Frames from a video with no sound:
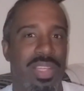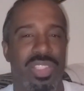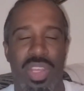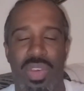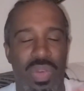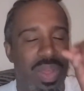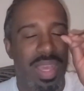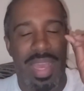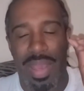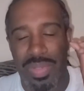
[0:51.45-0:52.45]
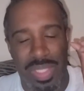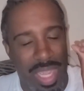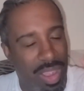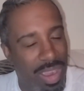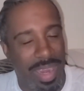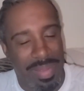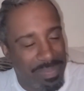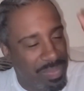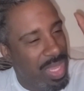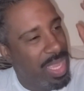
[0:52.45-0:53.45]
So I was like, all right,
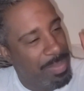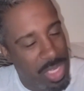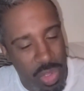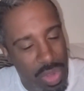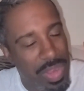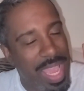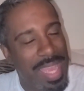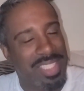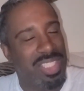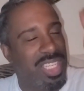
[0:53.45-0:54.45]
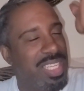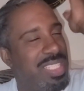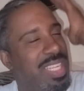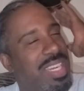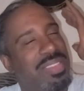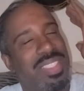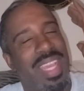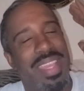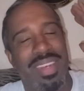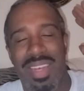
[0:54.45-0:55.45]
I'm gonna do a reaction to this. Then I was
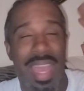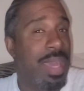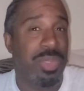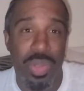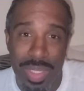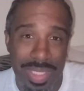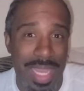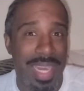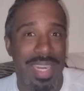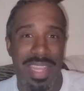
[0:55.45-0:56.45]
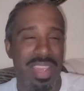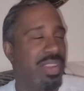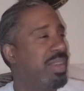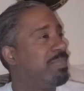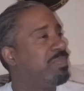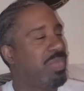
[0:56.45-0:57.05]
like, nah, I'm too excited to hear it.